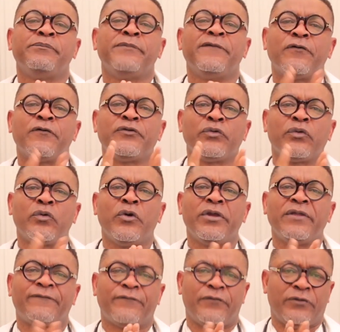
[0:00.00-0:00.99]
before you
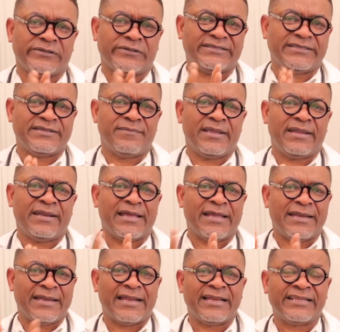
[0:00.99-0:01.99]
go in for your semen
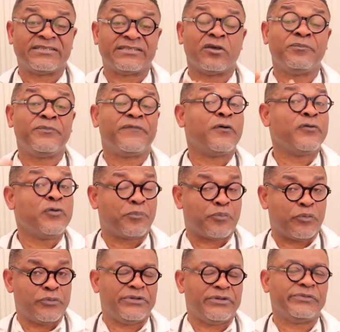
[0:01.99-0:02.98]
analysis or before you
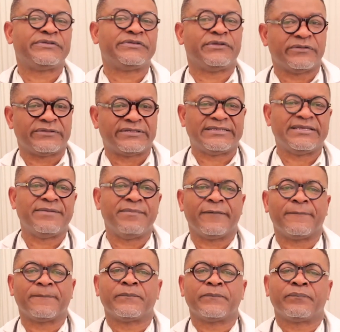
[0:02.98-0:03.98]
produce your
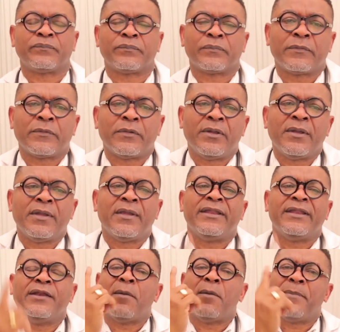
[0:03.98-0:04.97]
semen.
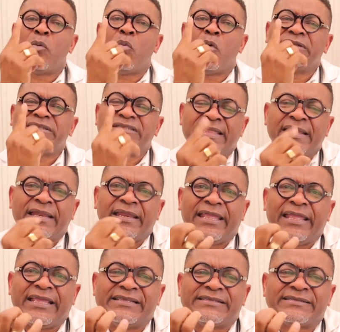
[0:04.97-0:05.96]
The number one thing
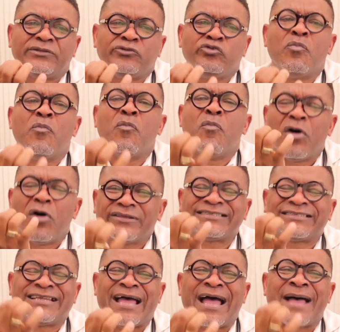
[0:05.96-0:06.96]
is you
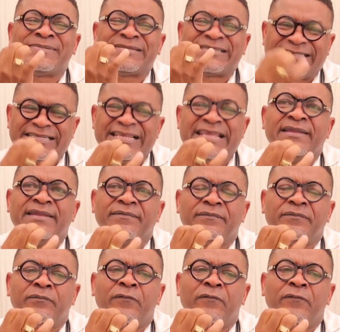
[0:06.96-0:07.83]
must abstain